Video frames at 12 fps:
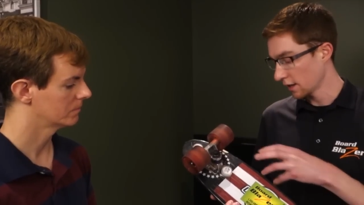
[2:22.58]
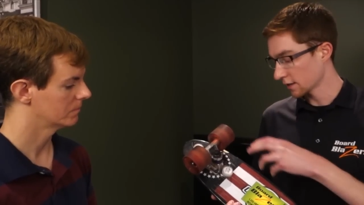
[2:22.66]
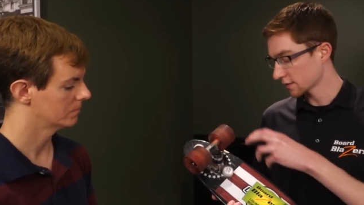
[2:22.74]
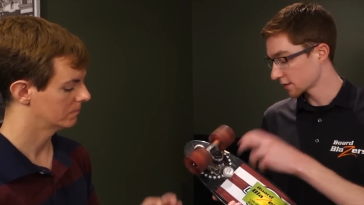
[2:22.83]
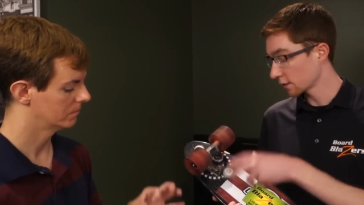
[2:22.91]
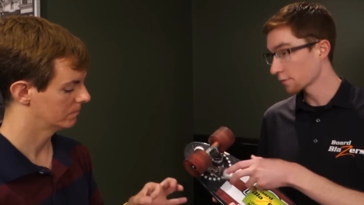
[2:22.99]
Speaker 1: uh,
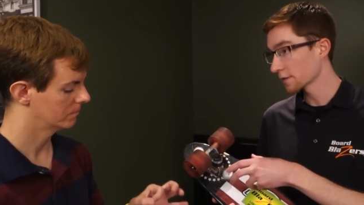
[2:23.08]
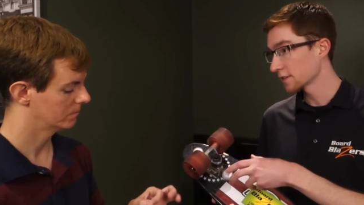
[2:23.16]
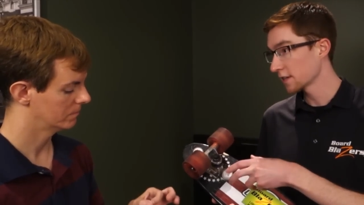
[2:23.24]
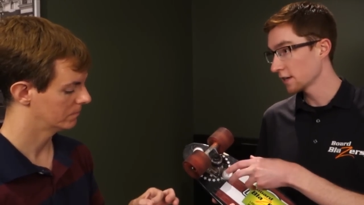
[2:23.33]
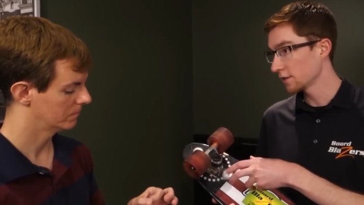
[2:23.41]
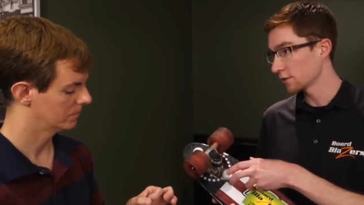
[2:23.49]

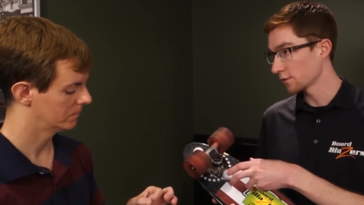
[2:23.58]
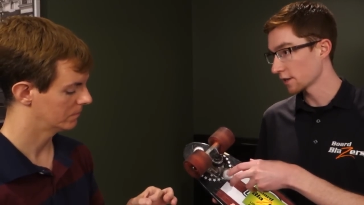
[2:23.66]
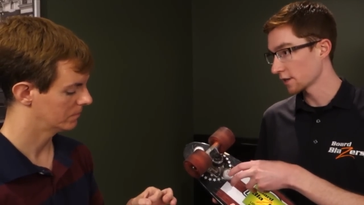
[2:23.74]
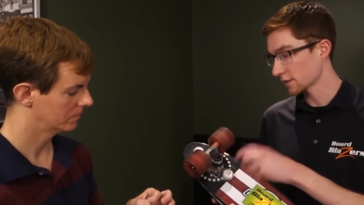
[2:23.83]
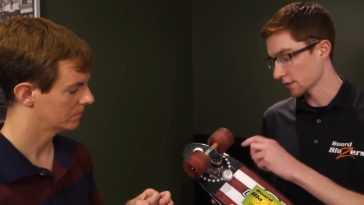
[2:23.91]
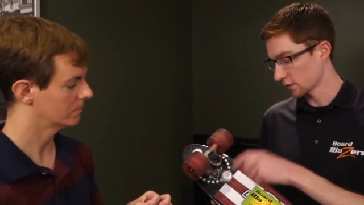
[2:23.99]
self-contained unit.
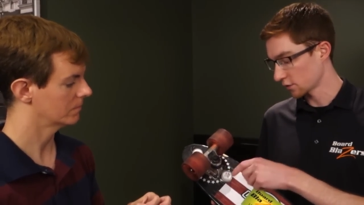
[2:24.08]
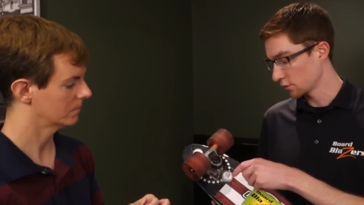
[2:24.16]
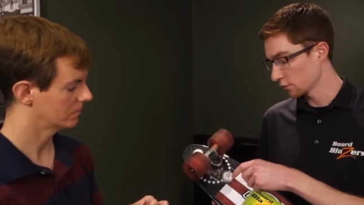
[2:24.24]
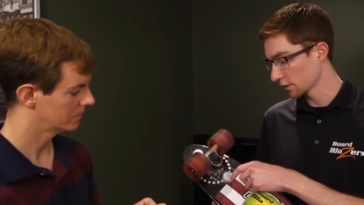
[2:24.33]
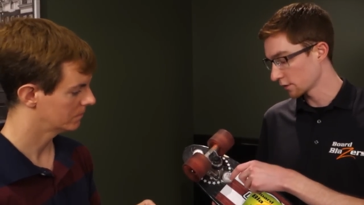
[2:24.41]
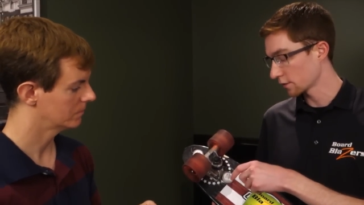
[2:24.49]
It's got two
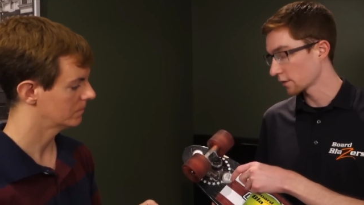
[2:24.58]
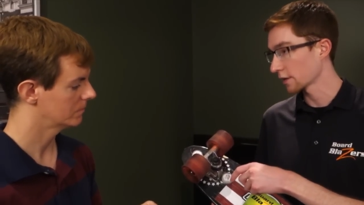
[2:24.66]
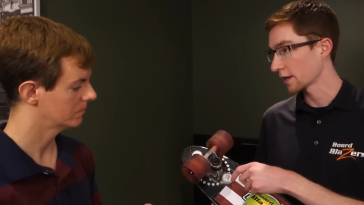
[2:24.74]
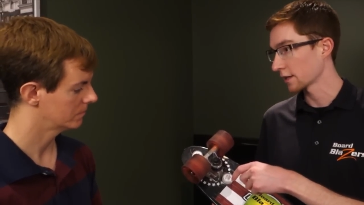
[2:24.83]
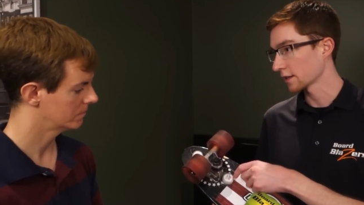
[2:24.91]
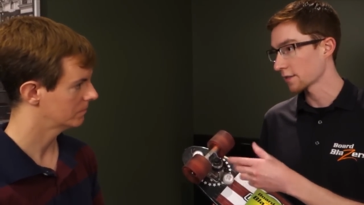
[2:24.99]
little
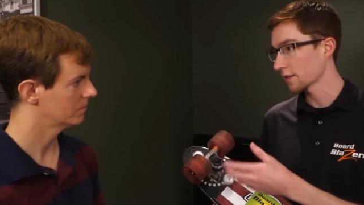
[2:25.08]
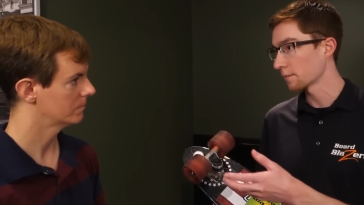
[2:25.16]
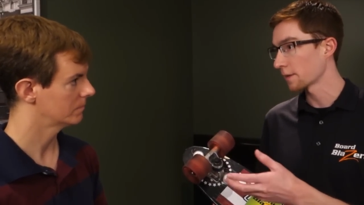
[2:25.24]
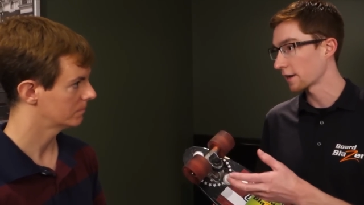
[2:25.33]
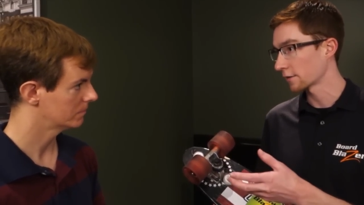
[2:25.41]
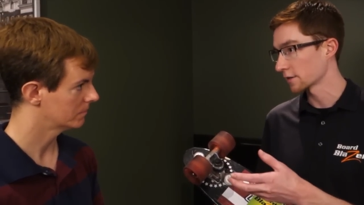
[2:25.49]
uh, lithium
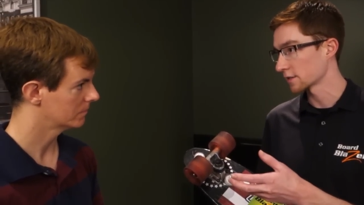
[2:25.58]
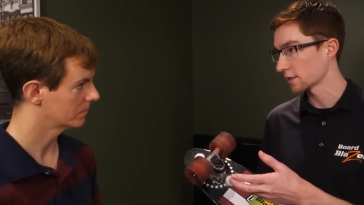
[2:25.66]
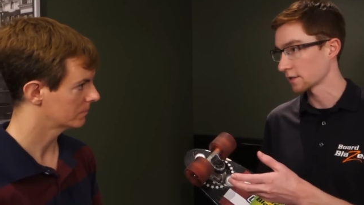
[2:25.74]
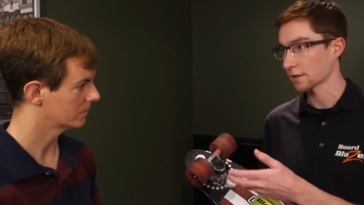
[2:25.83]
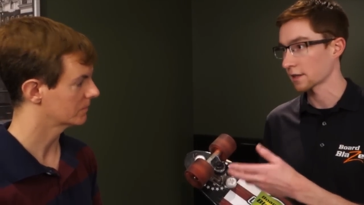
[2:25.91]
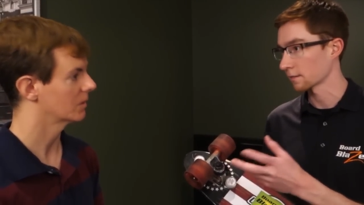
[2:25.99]
batteries in
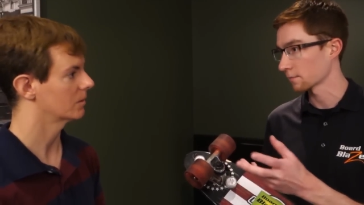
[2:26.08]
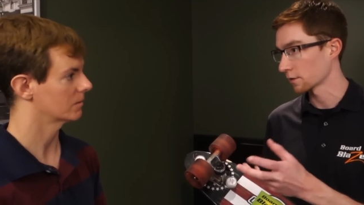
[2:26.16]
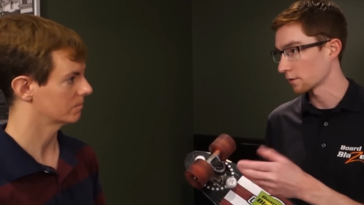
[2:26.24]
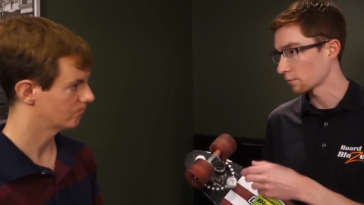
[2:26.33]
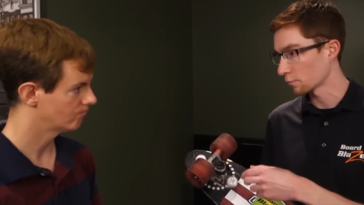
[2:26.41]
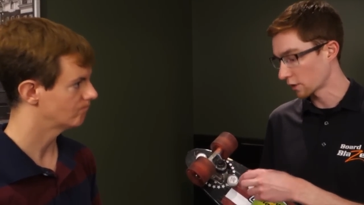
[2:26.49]
it, like
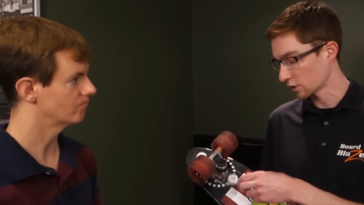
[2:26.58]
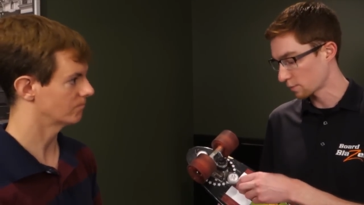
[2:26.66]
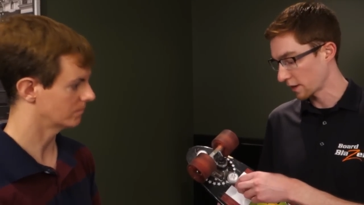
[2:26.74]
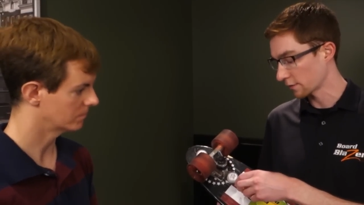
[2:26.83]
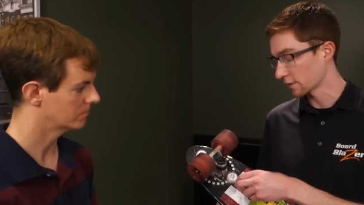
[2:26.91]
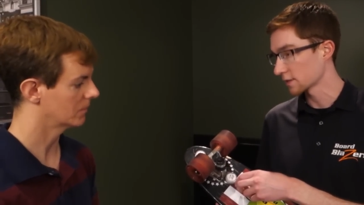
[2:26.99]
little watch
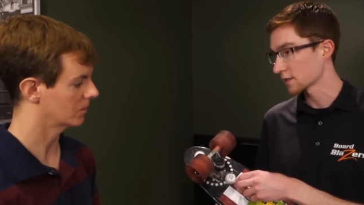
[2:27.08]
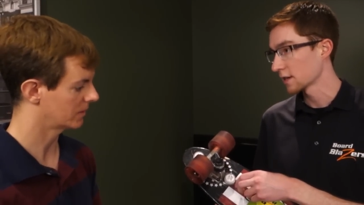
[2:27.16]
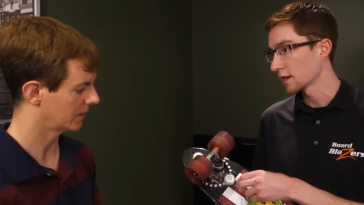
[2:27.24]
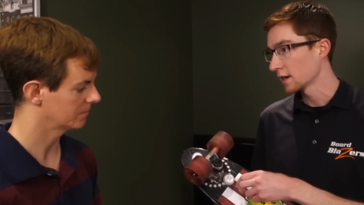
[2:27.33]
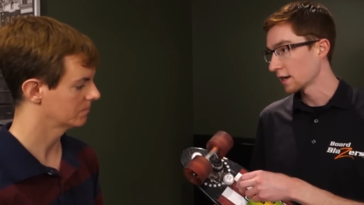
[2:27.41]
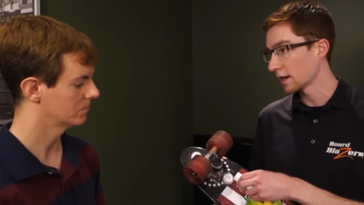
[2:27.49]
batteries.
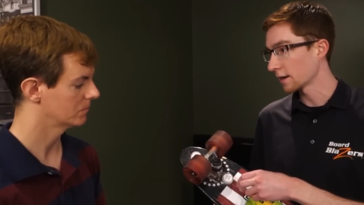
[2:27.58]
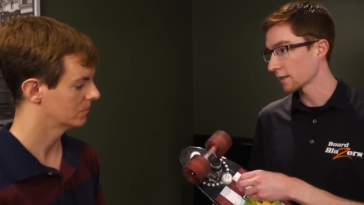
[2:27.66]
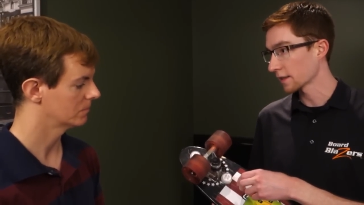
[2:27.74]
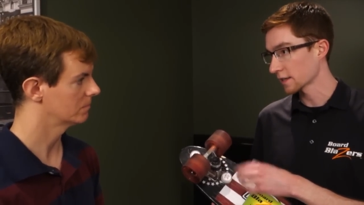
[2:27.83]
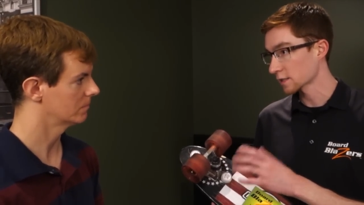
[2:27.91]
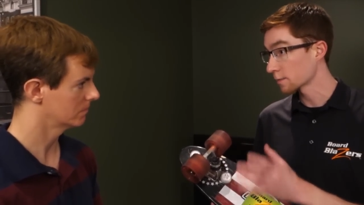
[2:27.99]
Okay. Uh, they
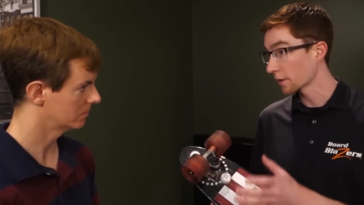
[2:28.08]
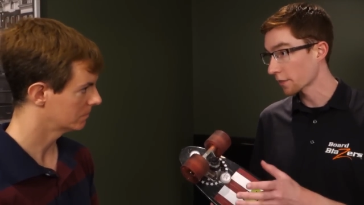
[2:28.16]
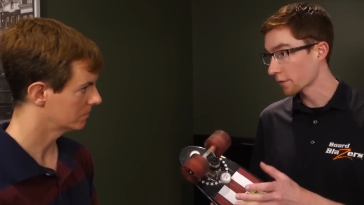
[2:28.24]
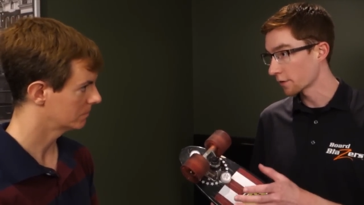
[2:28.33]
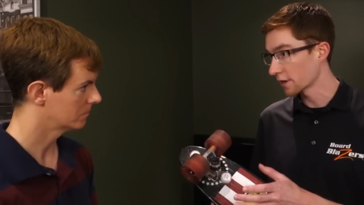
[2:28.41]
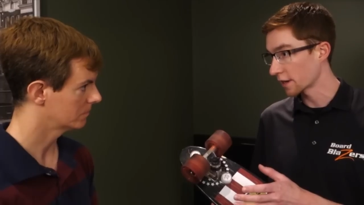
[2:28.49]
last about
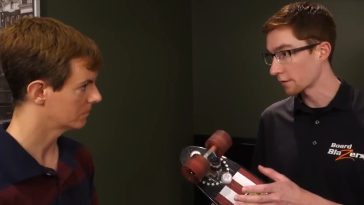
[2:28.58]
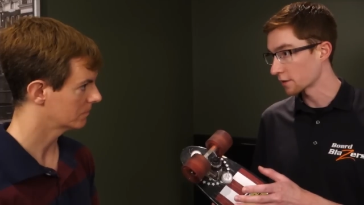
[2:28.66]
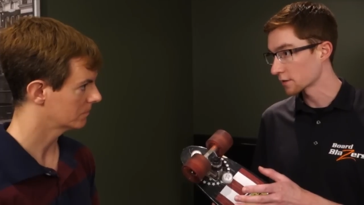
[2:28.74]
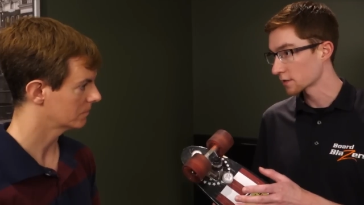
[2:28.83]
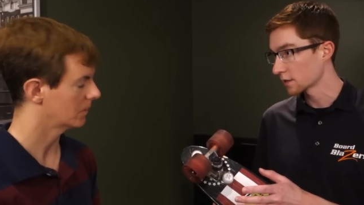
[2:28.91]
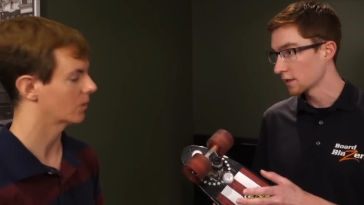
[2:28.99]
30
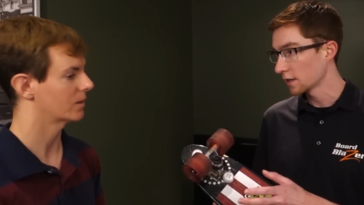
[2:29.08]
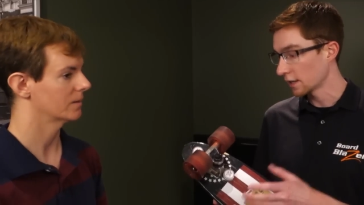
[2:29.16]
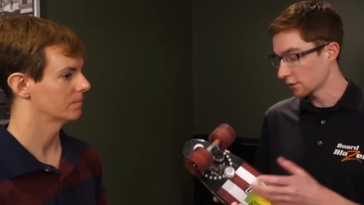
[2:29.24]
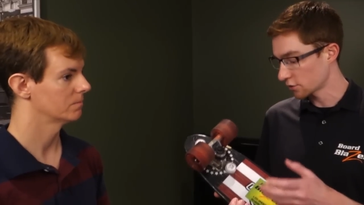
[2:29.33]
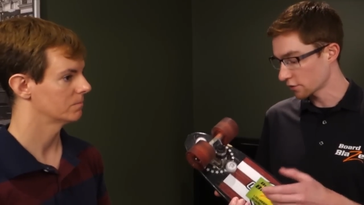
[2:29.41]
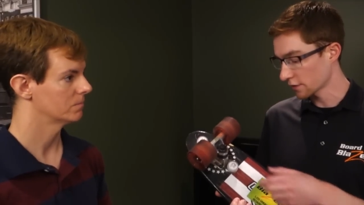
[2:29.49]
hours. Okay. And
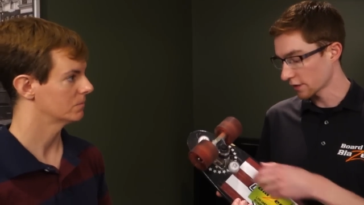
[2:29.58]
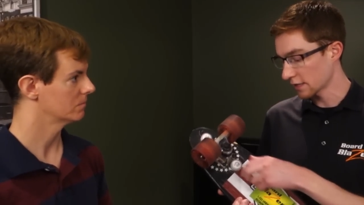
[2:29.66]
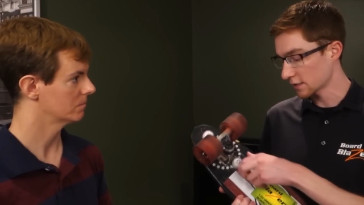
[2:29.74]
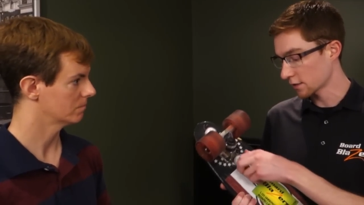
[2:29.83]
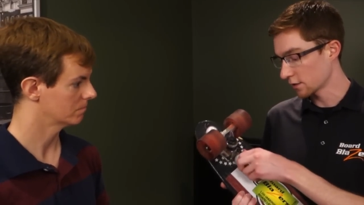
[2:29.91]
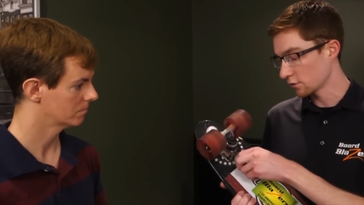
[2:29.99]
to turn the
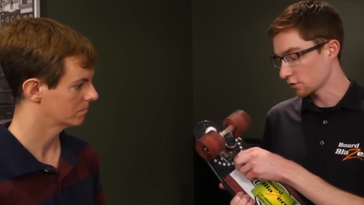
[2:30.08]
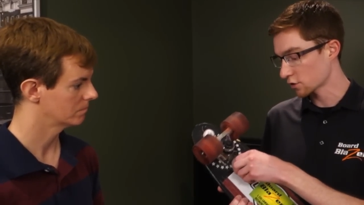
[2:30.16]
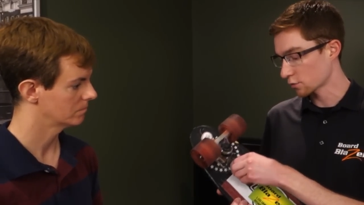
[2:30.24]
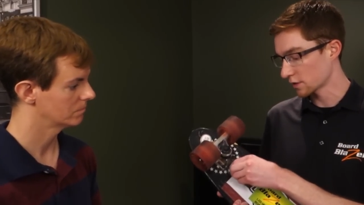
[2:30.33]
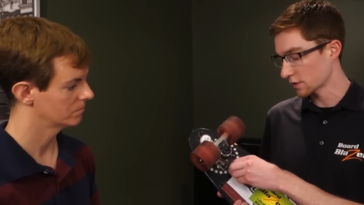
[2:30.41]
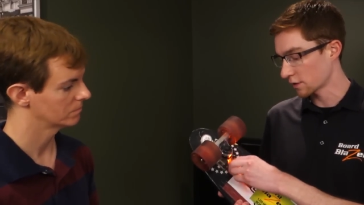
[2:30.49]
lights on, you just
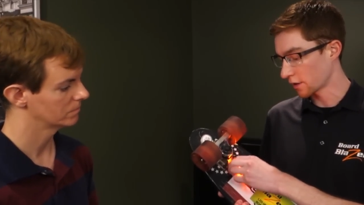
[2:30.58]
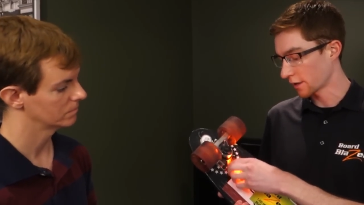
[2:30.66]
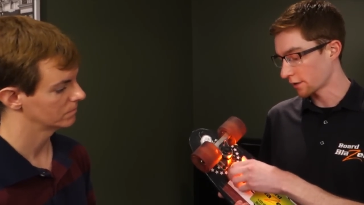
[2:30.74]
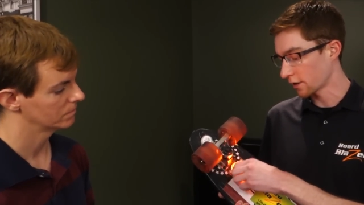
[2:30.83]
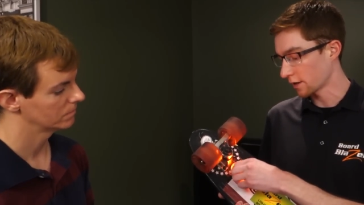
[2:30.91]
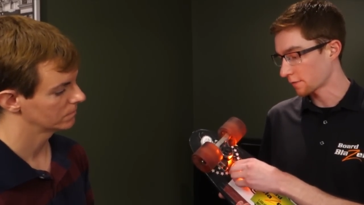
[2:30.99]
twist it on
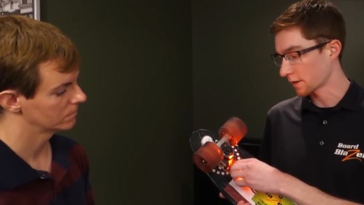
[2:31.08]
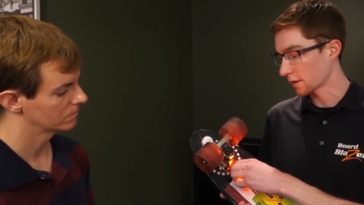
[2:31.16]
and off